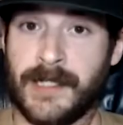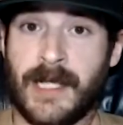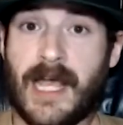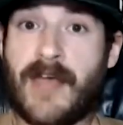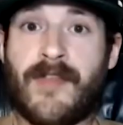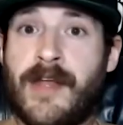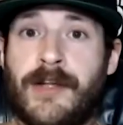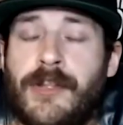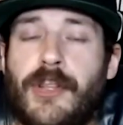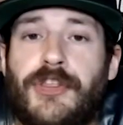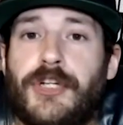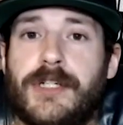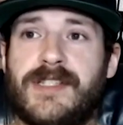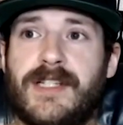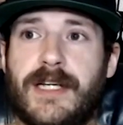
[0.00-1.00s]
And then in the
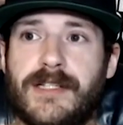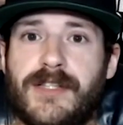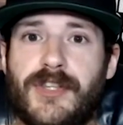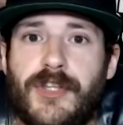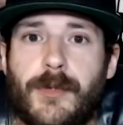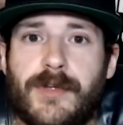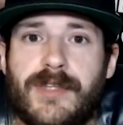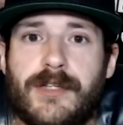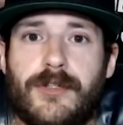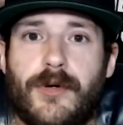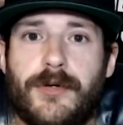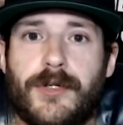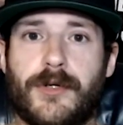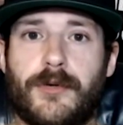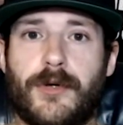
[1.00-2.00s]
third, see, here's the thing with
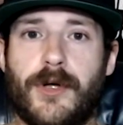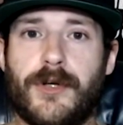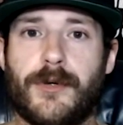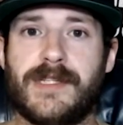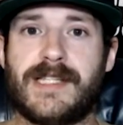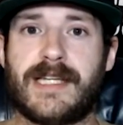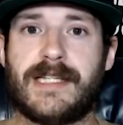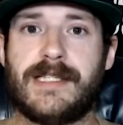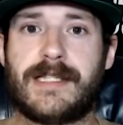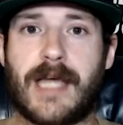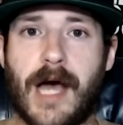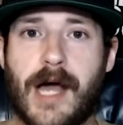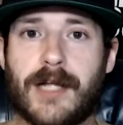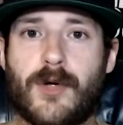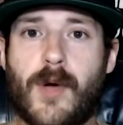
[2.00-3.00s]
Antonio Arroyo is that he's
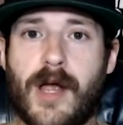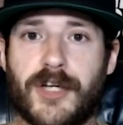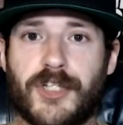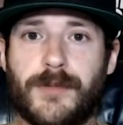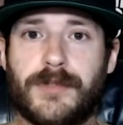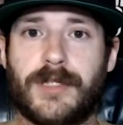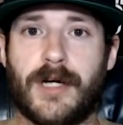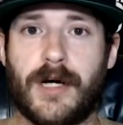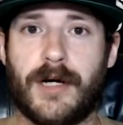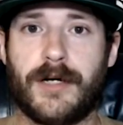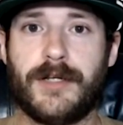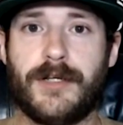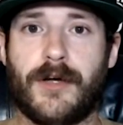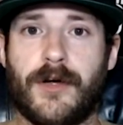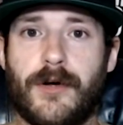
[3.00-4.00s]
got questionable
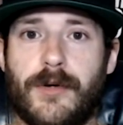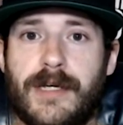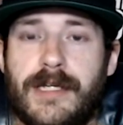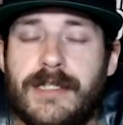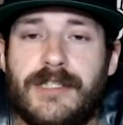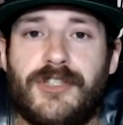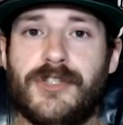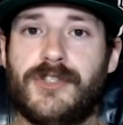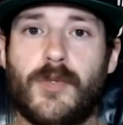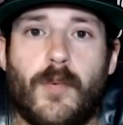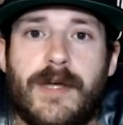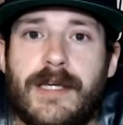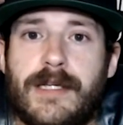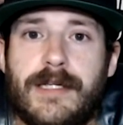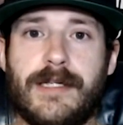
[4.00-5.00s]
cardio, and it's just the
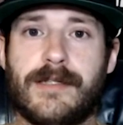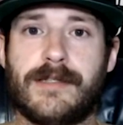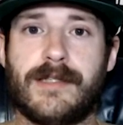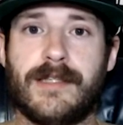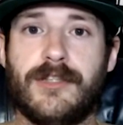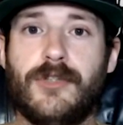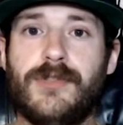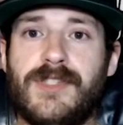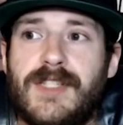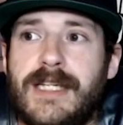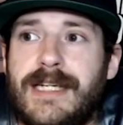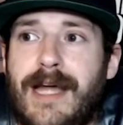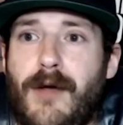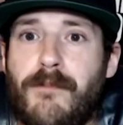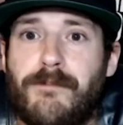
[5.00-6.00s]
way it is. You've
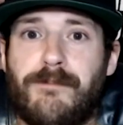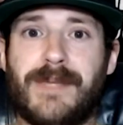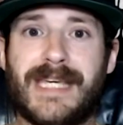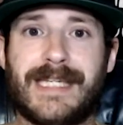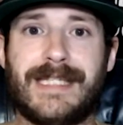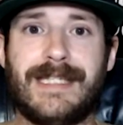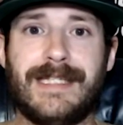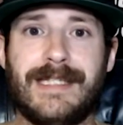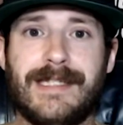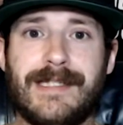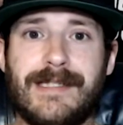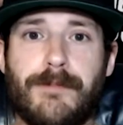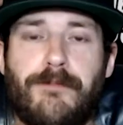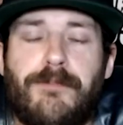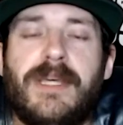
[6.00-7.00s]
seen how big he
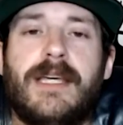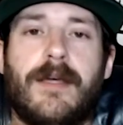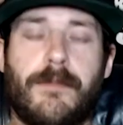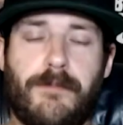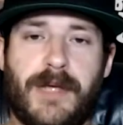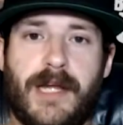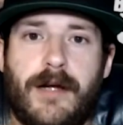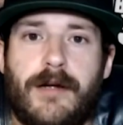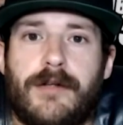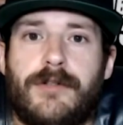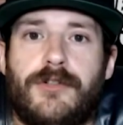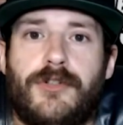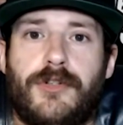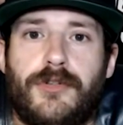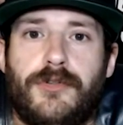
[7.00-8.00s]
is? Big compared
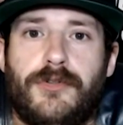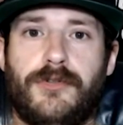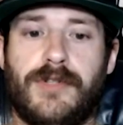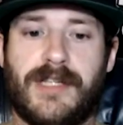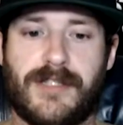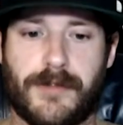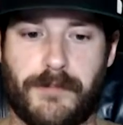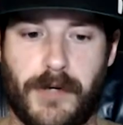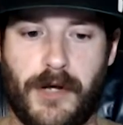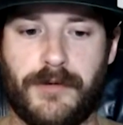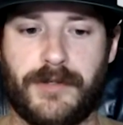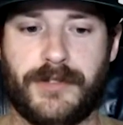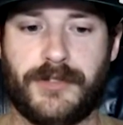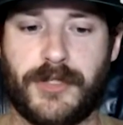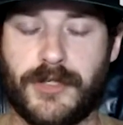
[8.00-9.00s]
to his
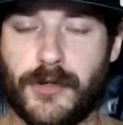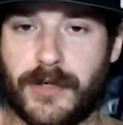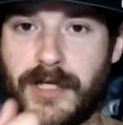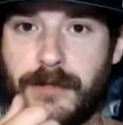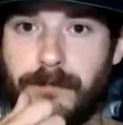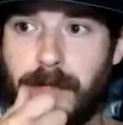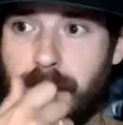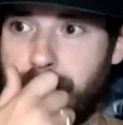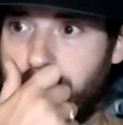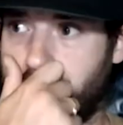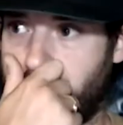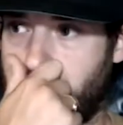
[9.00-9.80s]
opponent, Joaquin Buckley,